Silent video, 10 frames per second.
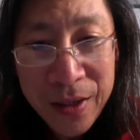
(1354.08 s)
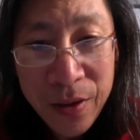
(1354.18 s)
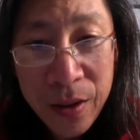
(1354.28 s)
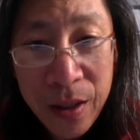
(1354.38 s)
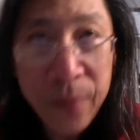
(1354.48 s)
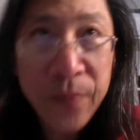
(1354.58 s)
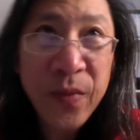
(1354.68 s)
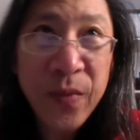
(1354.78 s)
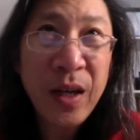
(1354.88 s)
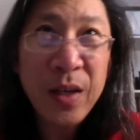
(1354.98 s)
Okay. In
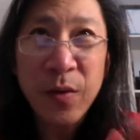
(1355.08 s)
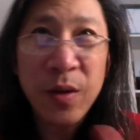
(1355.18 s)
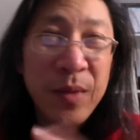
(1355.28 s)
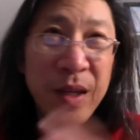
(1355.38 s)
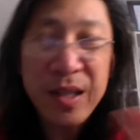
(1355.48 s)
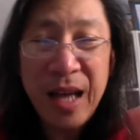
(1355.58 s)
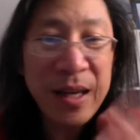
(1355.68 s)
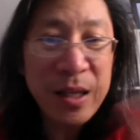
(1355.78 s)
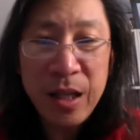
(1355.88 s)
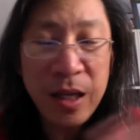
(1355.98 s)
fact, you want to be
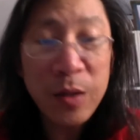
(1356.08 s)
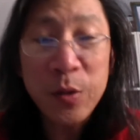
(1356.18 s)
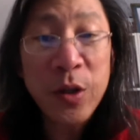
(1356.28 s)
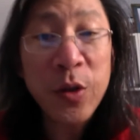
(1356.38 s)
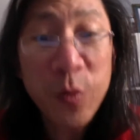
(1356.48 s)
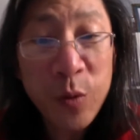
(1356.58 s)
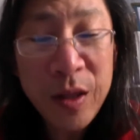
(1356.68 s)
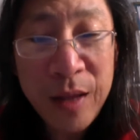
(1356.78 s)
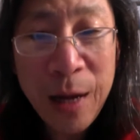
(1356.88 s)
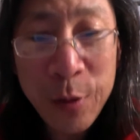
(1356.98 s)
exact, it's like close to
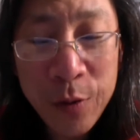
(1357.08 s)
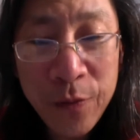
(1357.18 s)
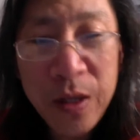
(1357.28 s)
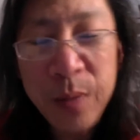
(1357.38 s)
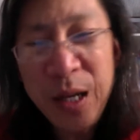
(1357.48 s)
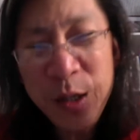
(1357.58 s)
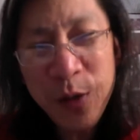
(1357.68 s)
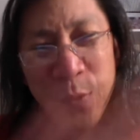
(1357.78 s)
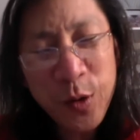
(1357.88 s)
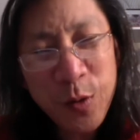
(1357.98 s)
3,000 feet. Imagine
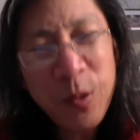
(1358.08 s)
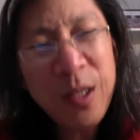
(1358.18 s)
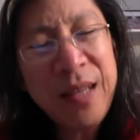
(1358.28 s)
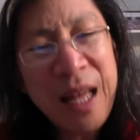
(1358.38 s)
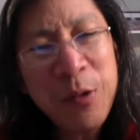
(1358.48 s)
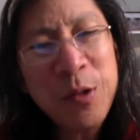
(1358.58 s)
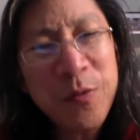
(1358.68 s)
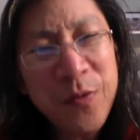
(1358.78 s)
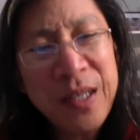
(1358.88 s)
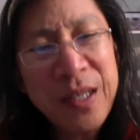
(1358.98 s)
if you're 3,000
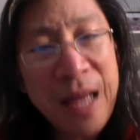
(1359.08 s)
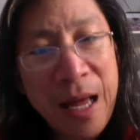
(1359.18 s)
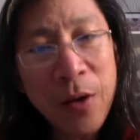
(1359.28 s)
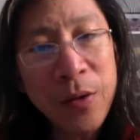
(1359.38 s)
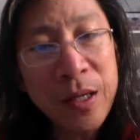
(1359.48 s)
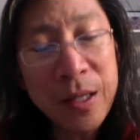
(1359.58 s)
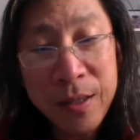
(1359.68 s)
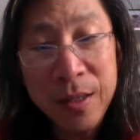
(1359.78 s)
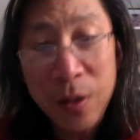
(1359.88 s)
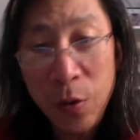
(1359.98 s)
feet down
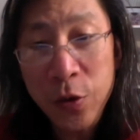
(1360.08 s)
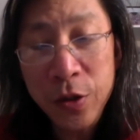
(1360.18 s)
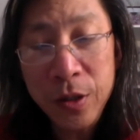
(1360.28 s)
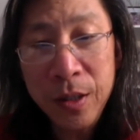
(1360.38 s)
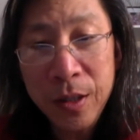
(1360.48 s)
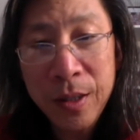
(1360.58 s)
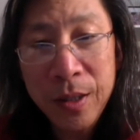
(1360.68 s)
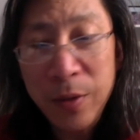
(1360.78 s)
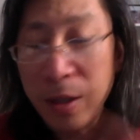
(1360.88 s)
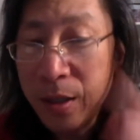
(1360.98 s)
in the ocean,
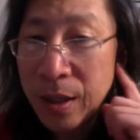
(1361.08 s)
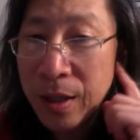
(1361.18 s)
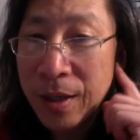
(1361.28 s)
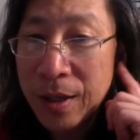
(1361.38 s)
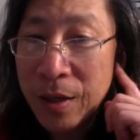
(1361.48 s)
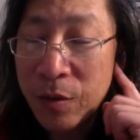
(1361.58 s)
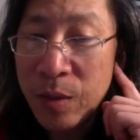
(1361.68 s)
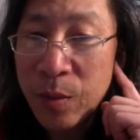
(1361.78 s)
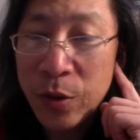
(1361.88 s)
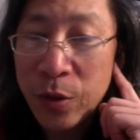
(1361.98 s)
right?
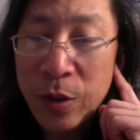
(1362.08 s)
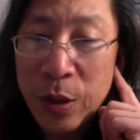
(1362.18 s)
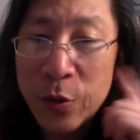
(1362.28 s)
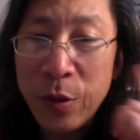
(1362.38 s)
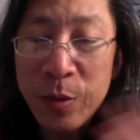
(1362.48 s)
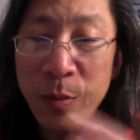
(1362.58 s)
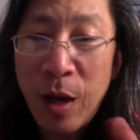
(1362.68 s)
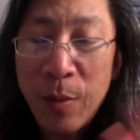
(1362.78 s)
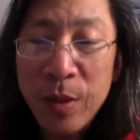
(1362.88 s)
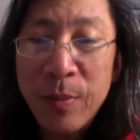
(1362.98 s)
Remember, your eardrums
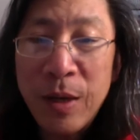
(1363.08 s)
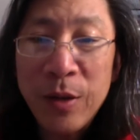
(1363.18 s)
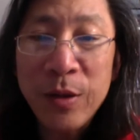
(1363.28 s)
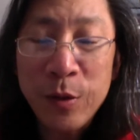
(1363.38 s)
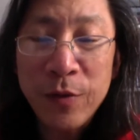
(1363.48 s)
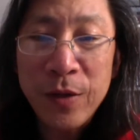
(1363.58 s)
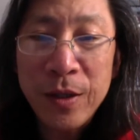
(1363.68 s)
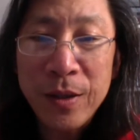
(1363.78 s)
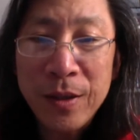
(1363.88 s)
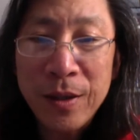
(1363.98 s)
pop at about 30 feet,
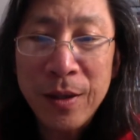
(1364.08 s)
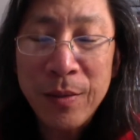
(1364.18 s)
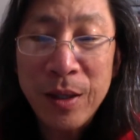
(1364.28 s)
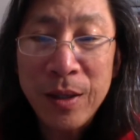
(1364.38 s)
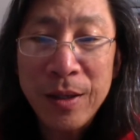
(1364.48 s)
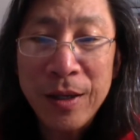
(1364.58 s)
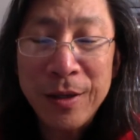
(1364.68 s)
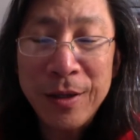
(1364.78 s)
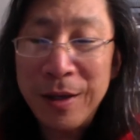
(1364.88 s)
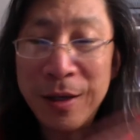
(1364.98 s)

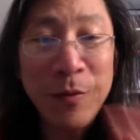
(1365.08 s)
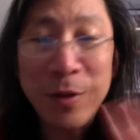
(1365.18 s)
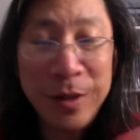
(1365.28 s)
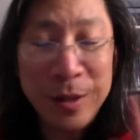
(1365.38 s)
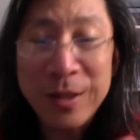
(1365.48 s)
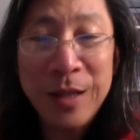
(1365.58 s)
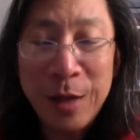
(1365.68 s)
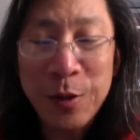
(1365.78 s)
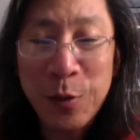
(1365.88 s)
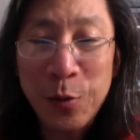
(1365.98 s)
and everything is
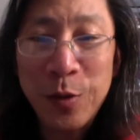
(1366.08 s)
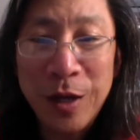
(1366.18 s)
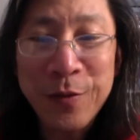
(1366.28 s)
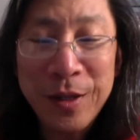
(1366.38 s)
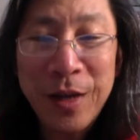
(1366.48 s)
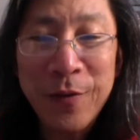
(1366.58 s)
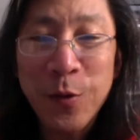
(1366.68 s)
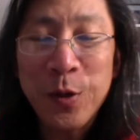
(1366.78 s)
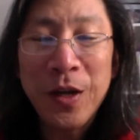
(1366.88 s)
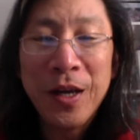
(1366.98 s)
not cool after that for you.